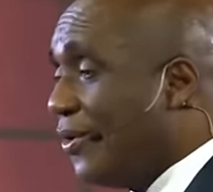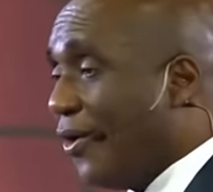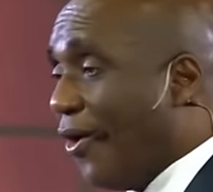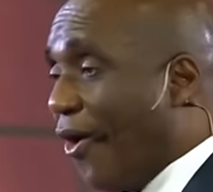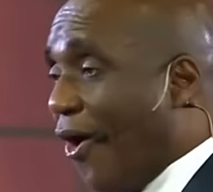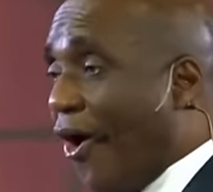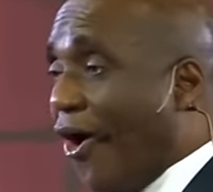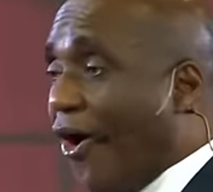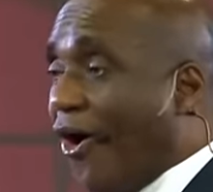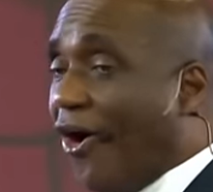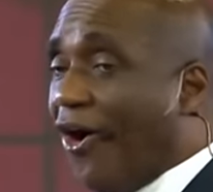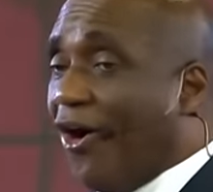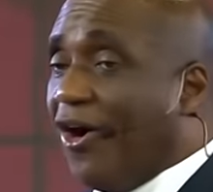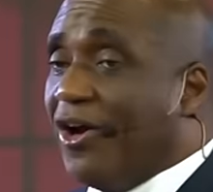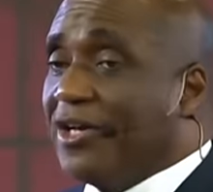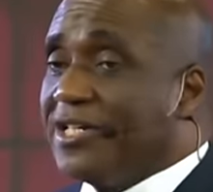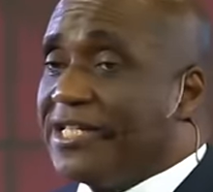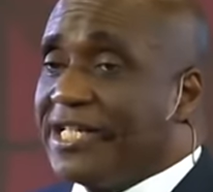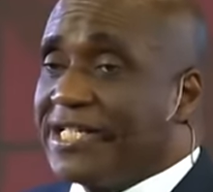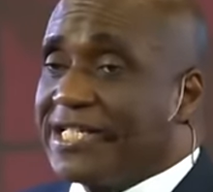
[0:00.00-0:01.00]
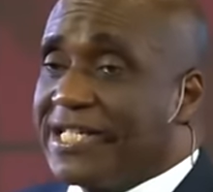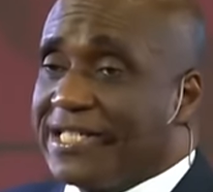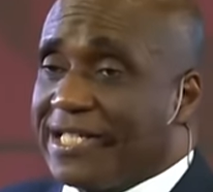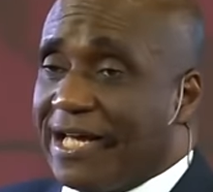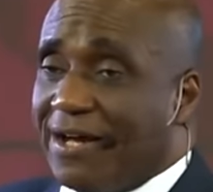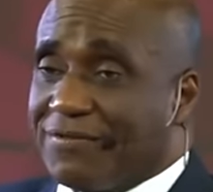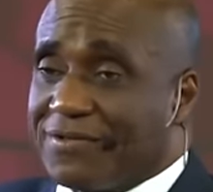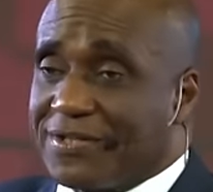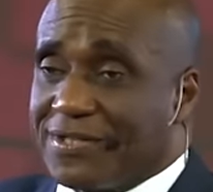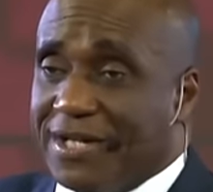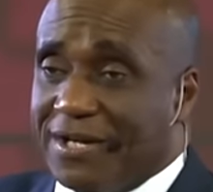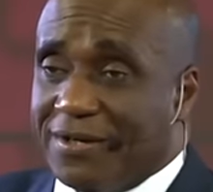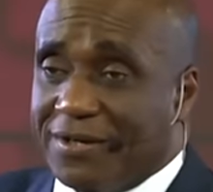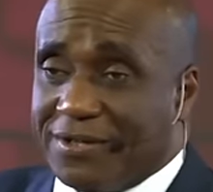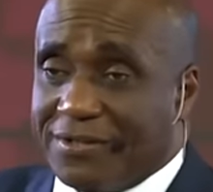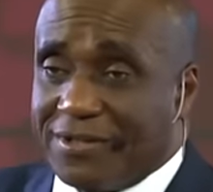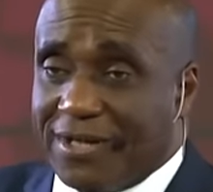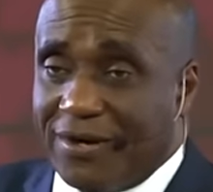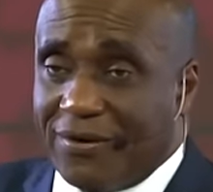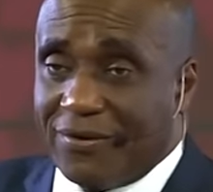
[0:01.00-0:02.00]
All the things I've said
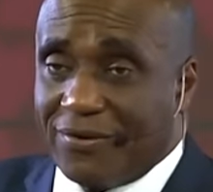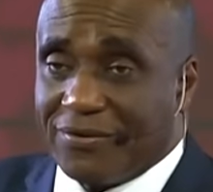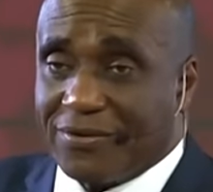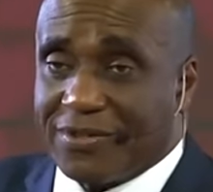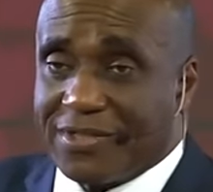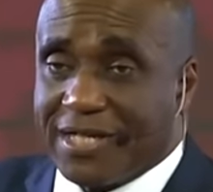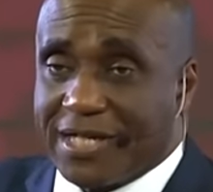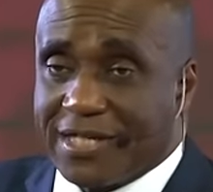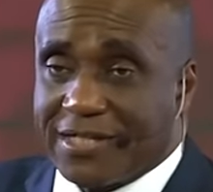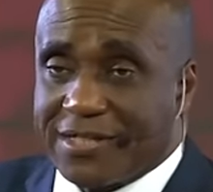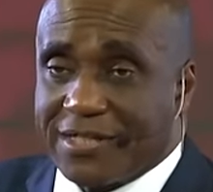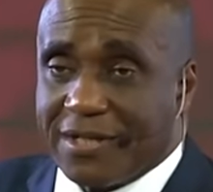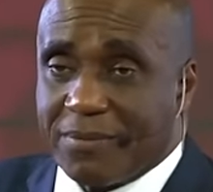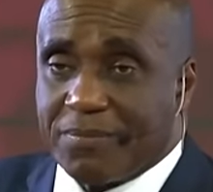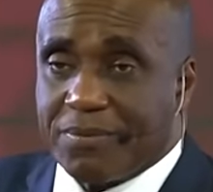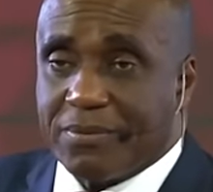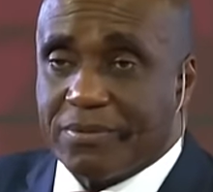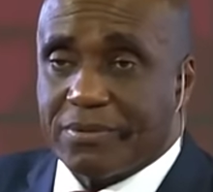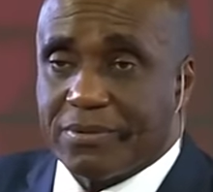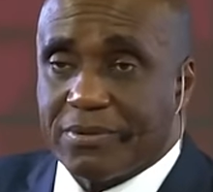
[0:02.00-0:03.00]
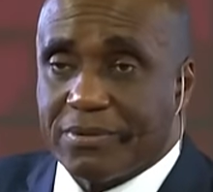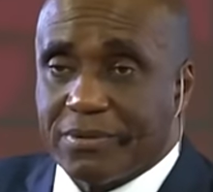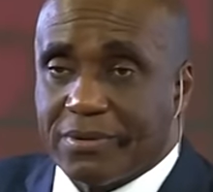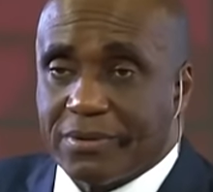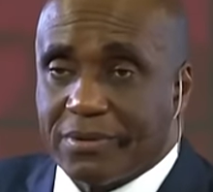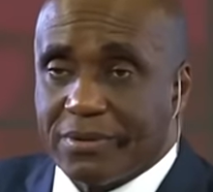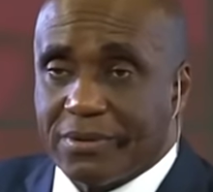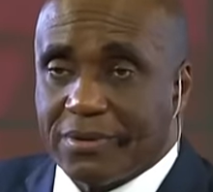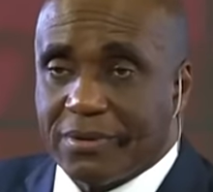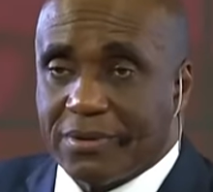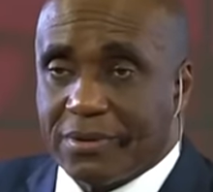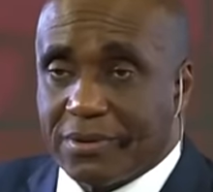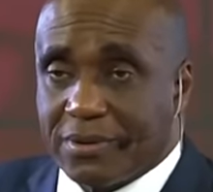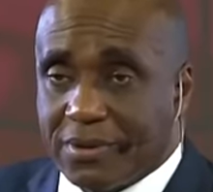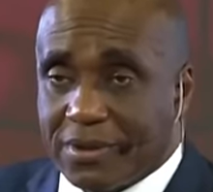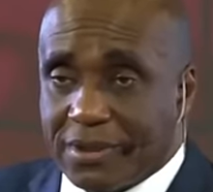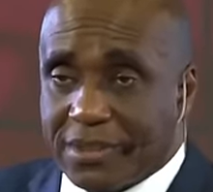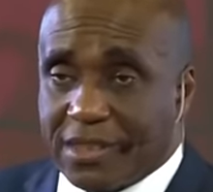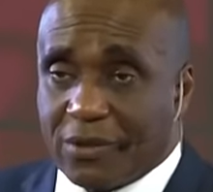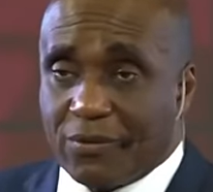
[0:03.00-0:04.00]
now, take a step.
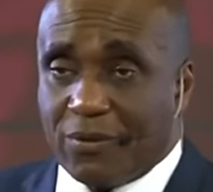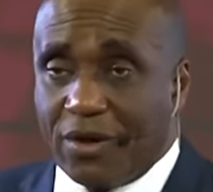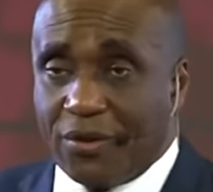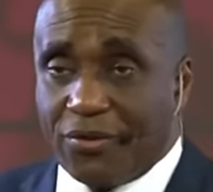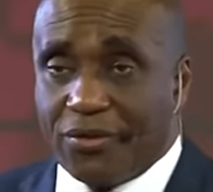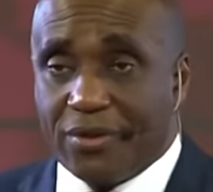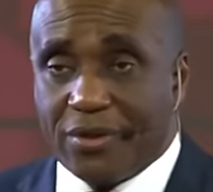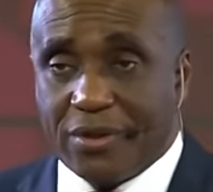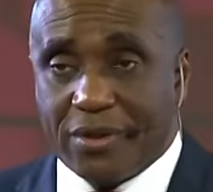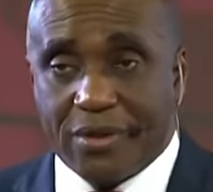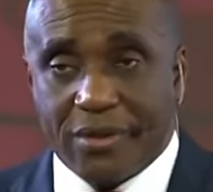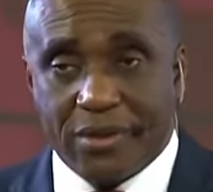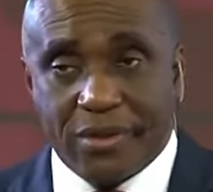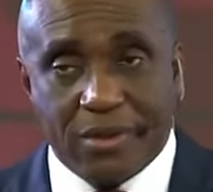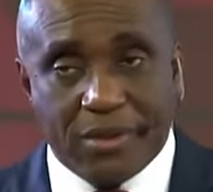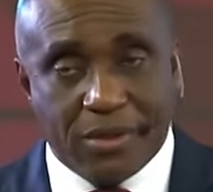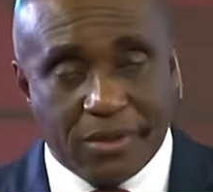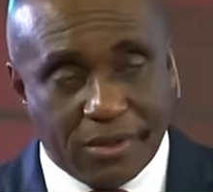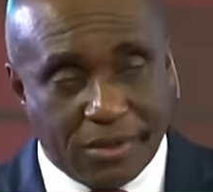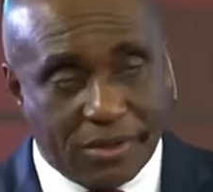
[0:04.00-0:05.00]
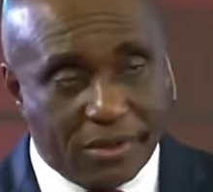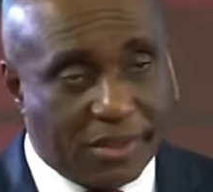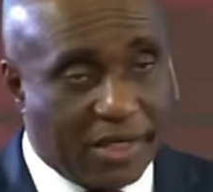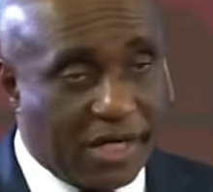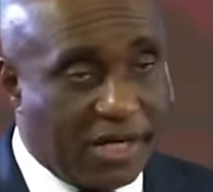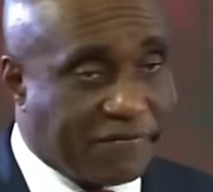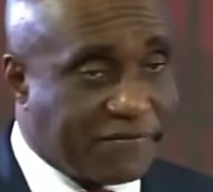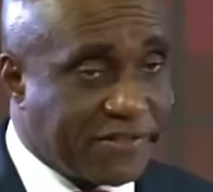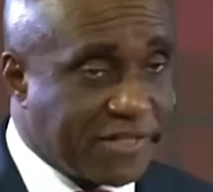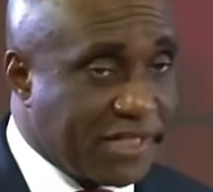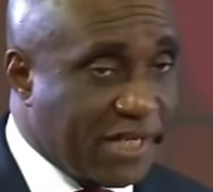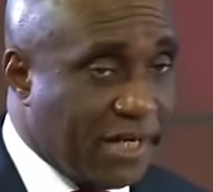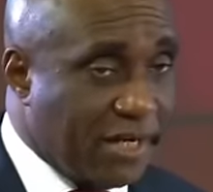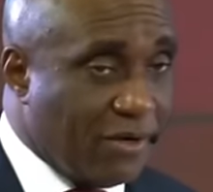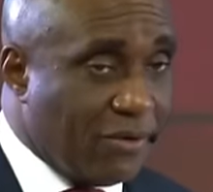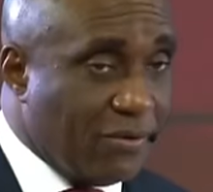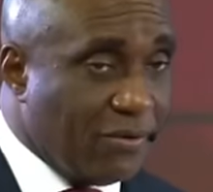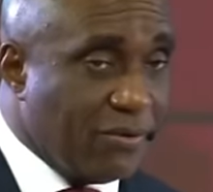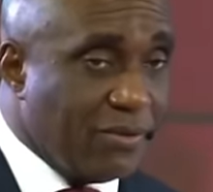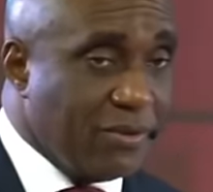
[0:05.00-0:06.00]
Take what? After
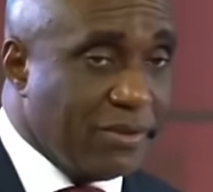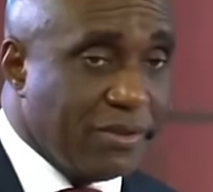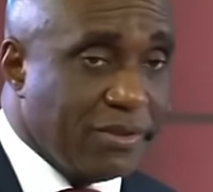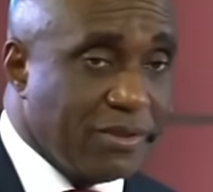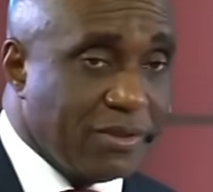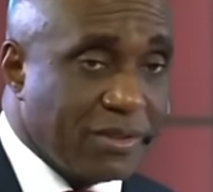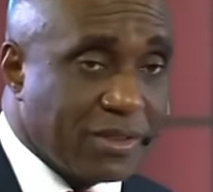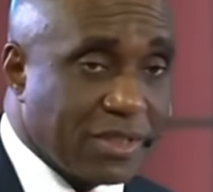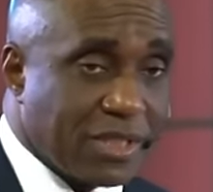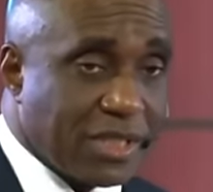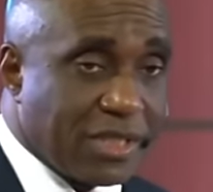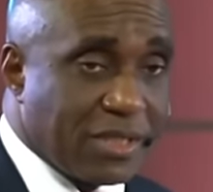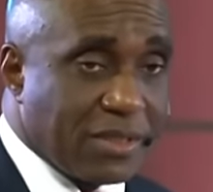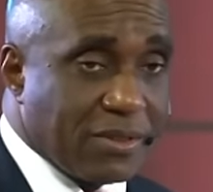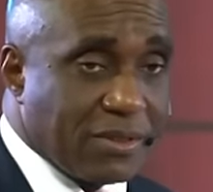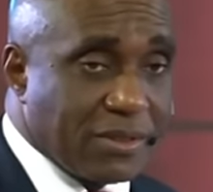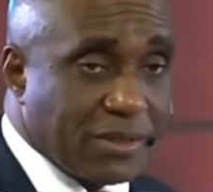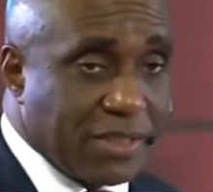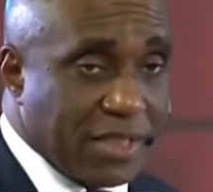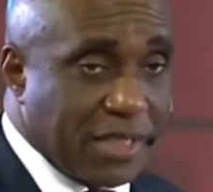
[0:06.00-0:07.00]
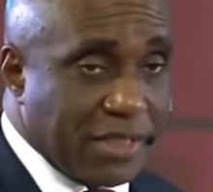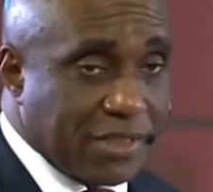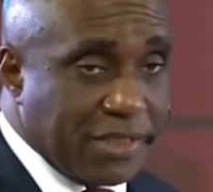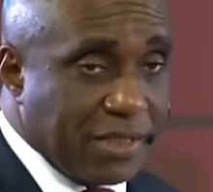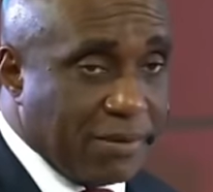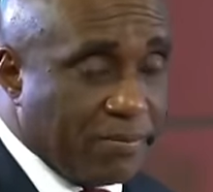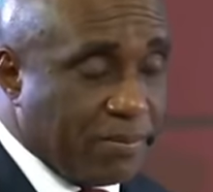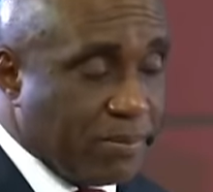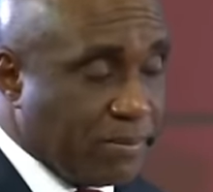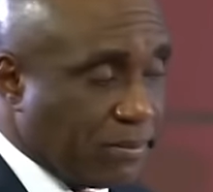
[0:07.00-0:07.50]
now, take a step.